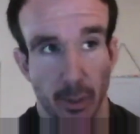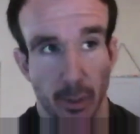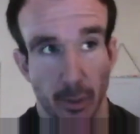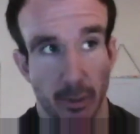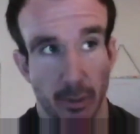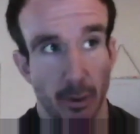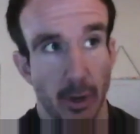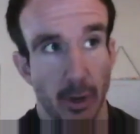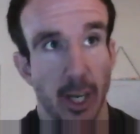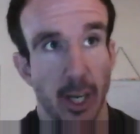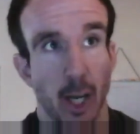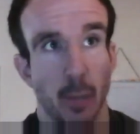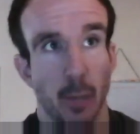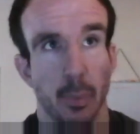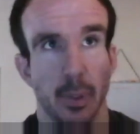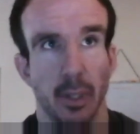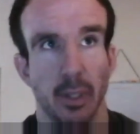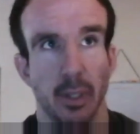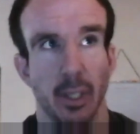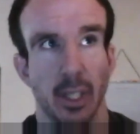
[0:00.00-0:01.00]
growing
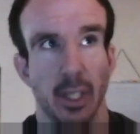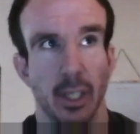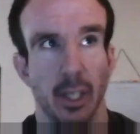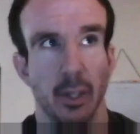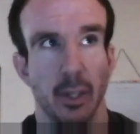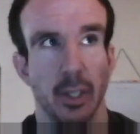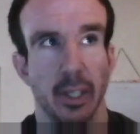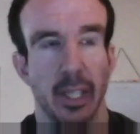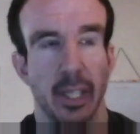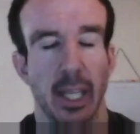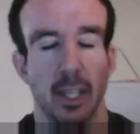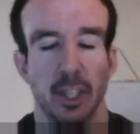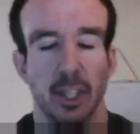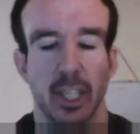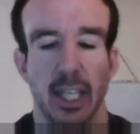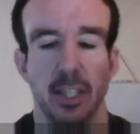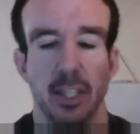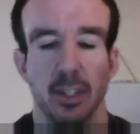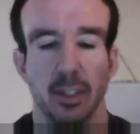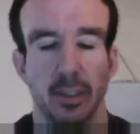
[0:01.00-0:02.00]
up and in the
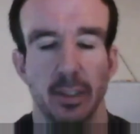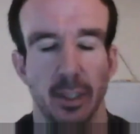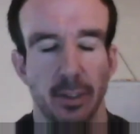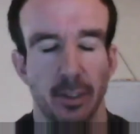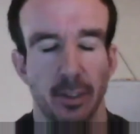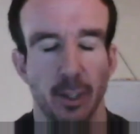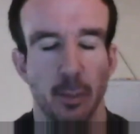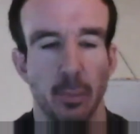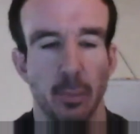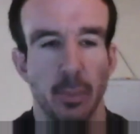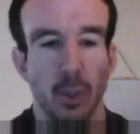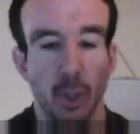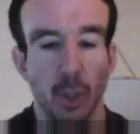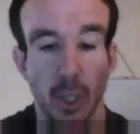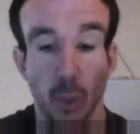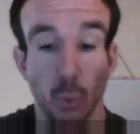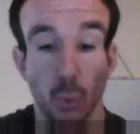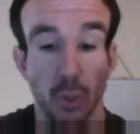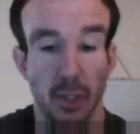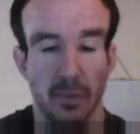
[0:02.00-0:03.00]
education system
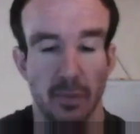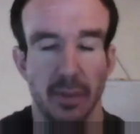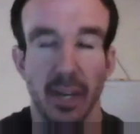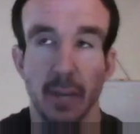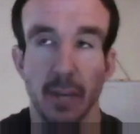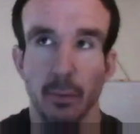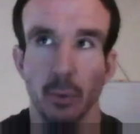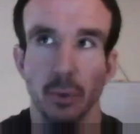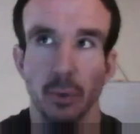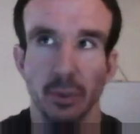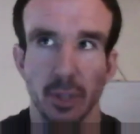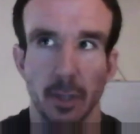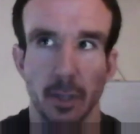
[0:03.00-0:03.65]
at all different levels,